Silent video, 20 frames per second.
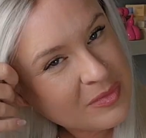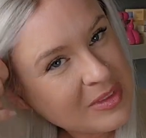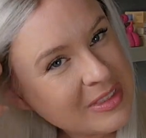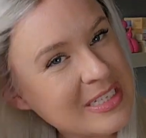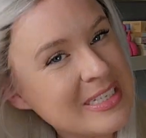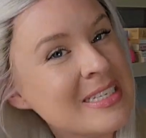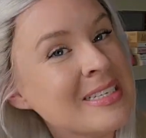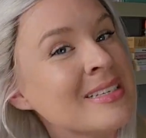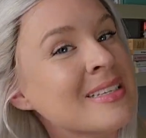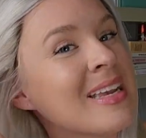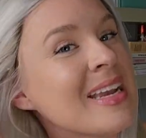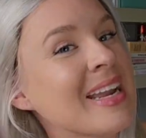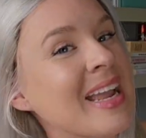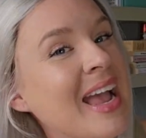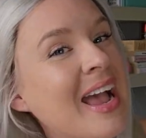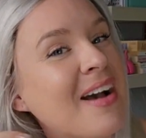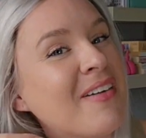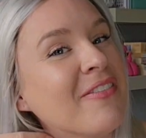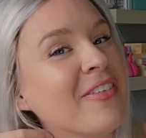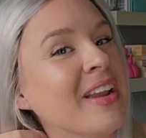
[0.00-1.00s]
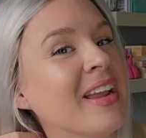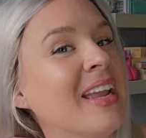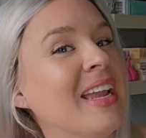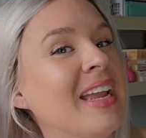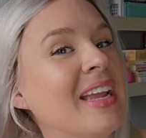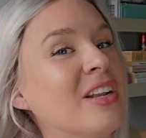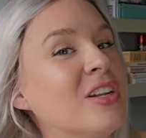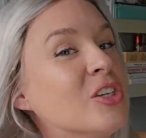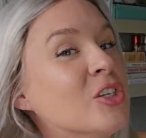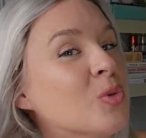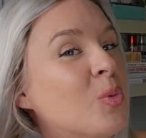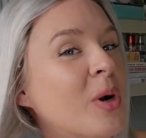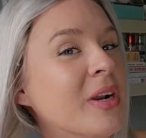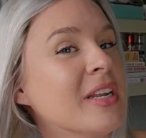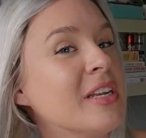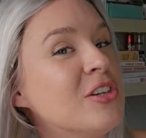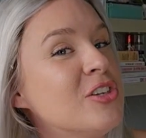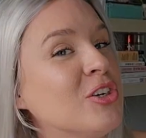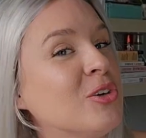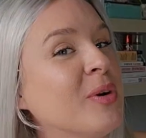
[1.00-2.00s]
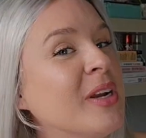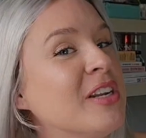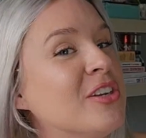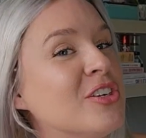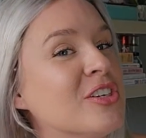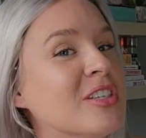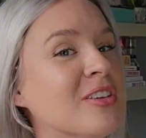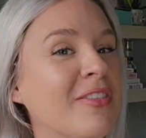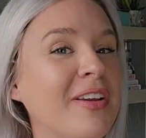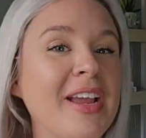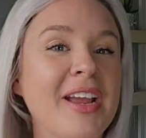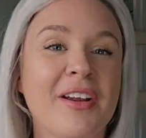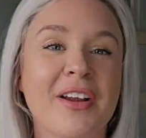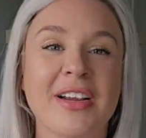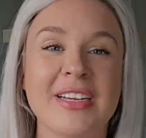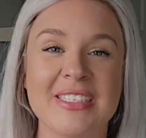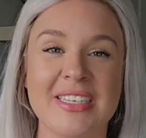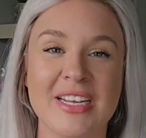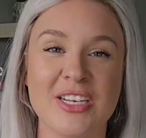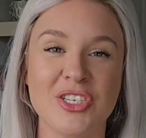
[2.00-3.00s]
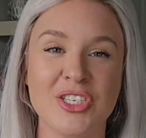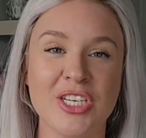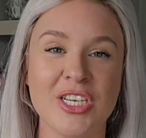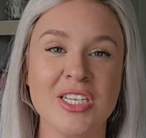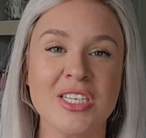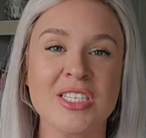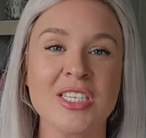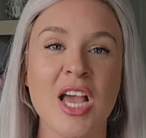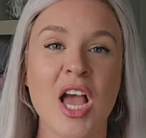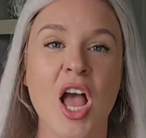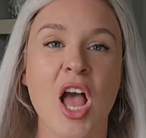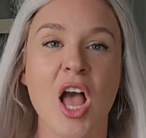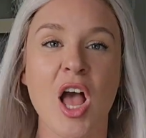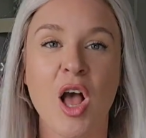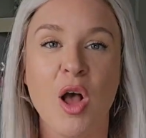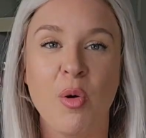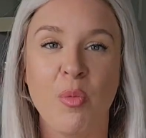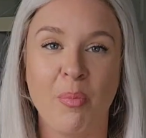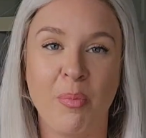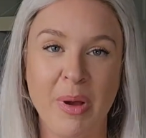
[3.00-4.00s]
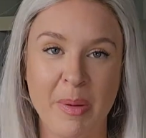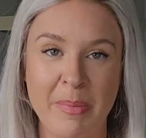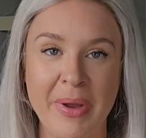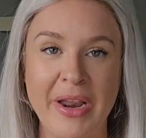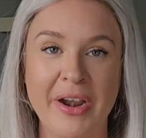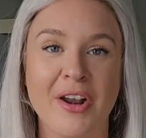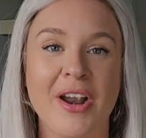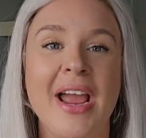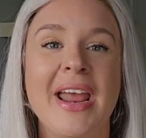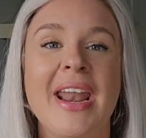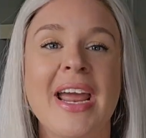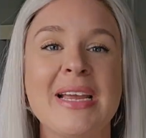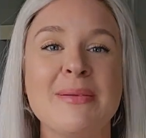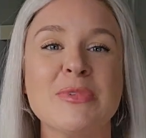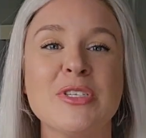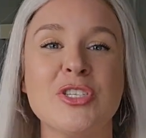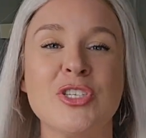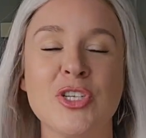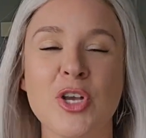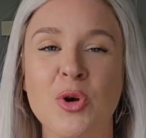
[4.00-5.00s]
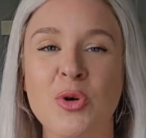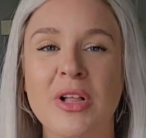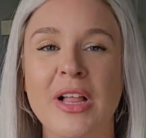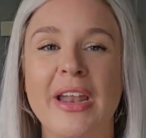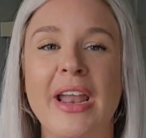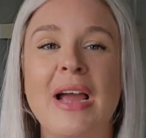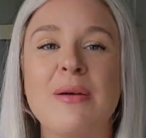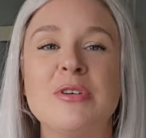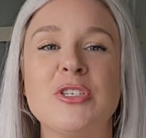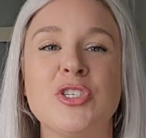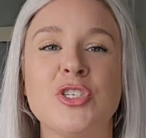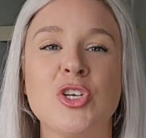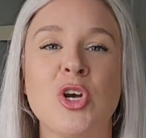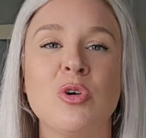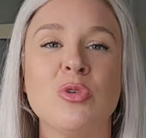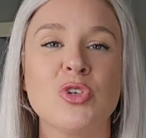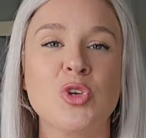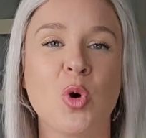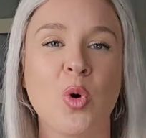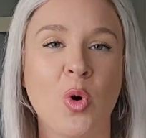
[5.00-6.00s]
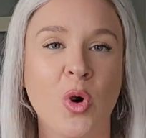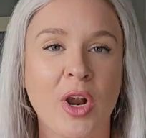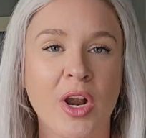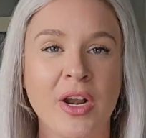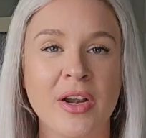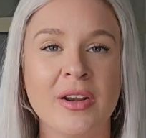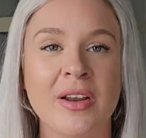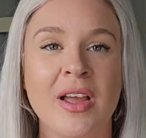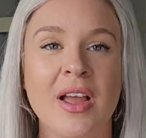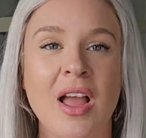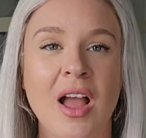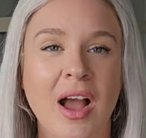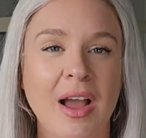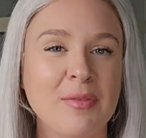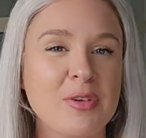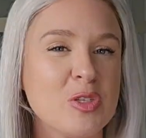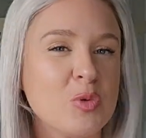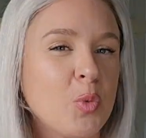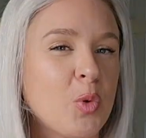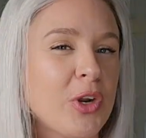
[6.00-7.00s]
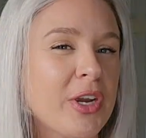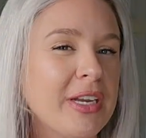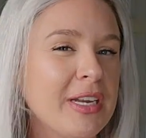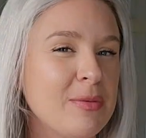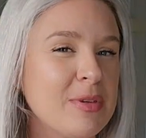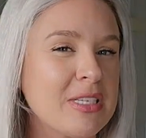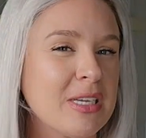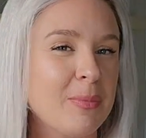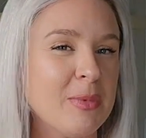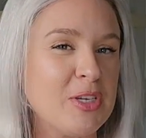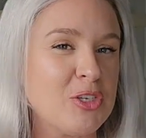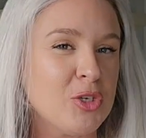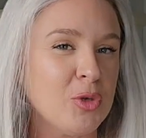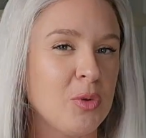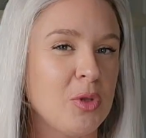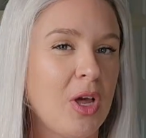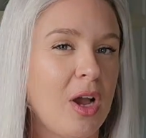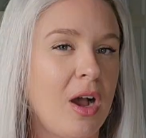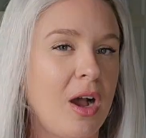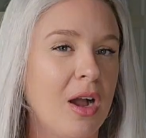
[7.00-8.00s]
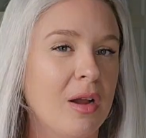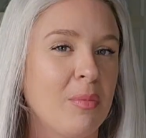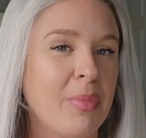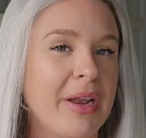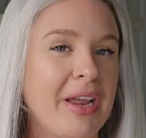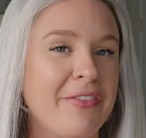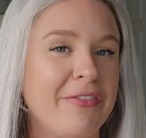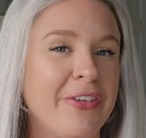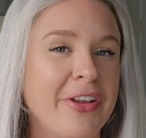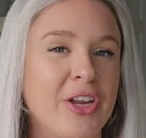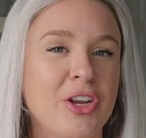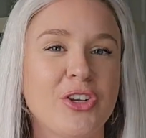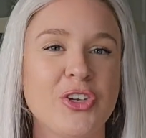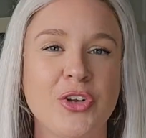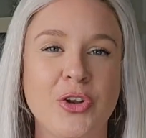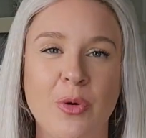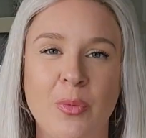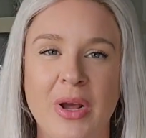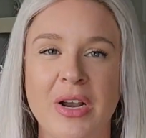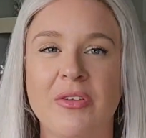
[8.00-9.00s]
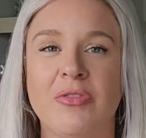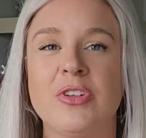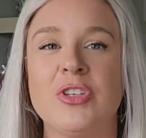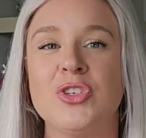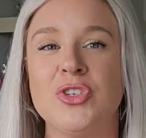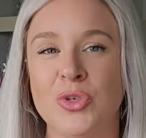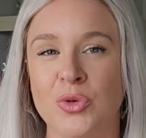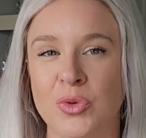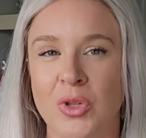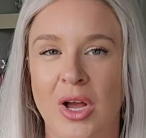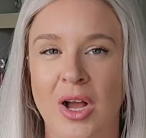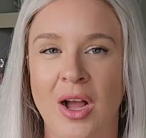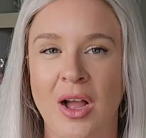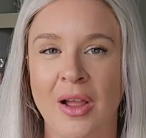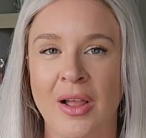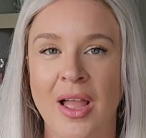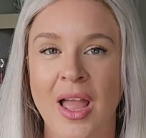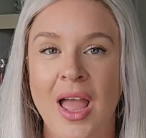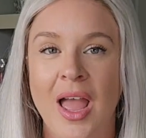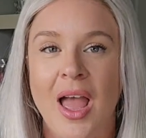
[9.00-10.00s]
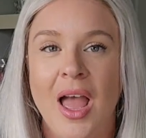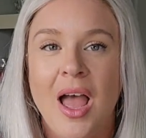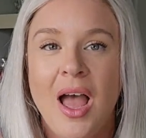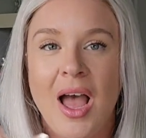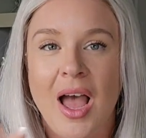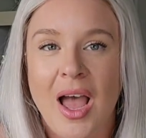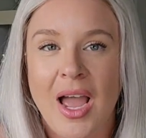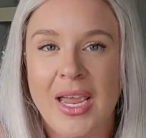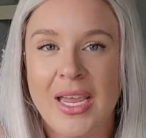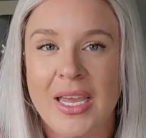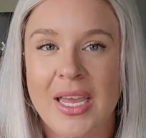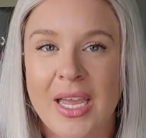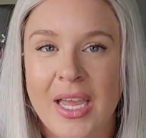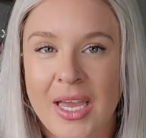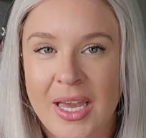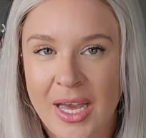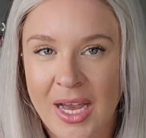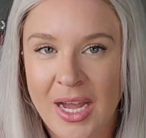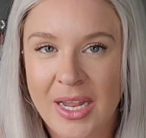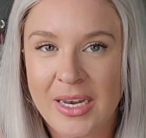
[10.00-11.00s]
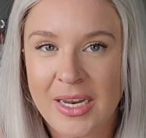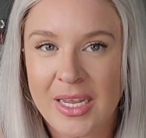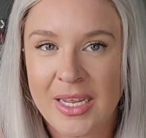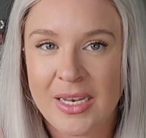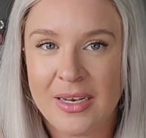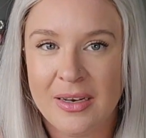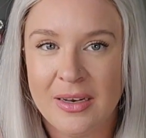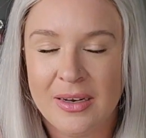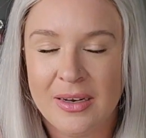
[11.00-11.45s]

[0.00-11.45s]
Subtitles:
This is like having in 22 inches of hair extensions, but better. And I'm so glad. I was so torn. I was worried it was gonna be too long, but I figured, you know what, if it's too long, I can cut it,